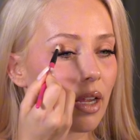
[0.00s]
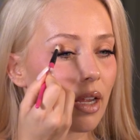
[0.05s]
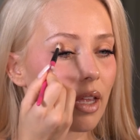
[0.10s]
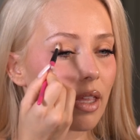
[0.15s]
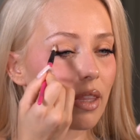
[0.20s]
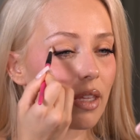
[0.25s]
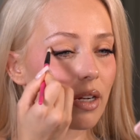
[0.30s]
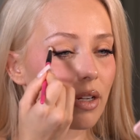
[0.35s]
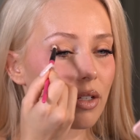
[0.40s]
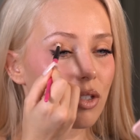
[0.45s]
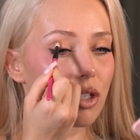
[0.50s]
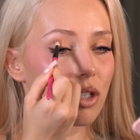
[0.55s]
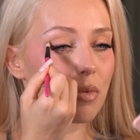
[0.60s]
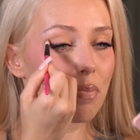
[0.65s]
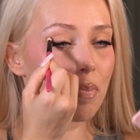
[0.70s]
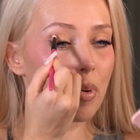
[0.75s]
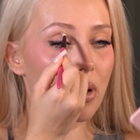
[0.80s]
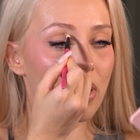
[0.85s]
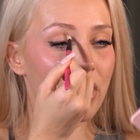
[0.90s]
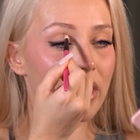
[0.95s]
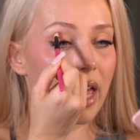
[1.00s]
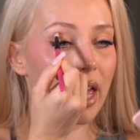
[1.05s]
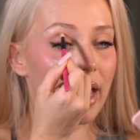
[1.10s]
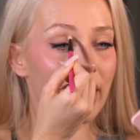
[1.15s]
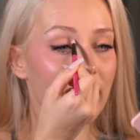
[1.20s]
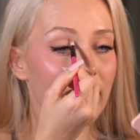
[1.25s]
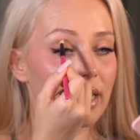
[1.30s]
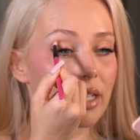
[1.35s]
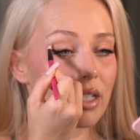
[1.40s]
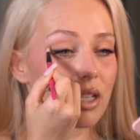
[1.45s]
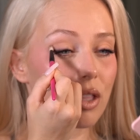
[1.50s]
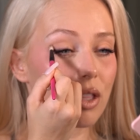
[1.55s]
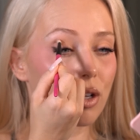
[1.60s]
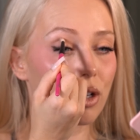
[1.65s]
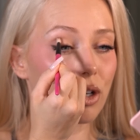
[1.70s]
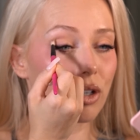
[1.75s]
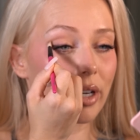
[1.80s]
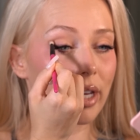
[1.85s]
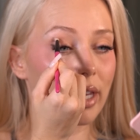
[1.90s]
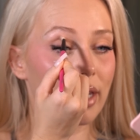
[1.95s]
And then I'll just pull that into the
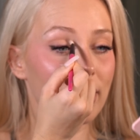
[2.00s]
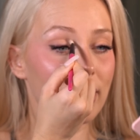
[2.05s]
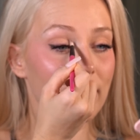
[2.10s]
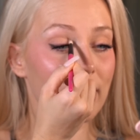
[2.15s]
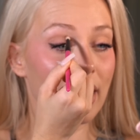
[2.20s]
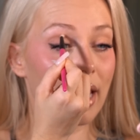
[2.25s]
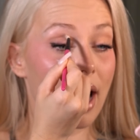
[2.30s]
crease.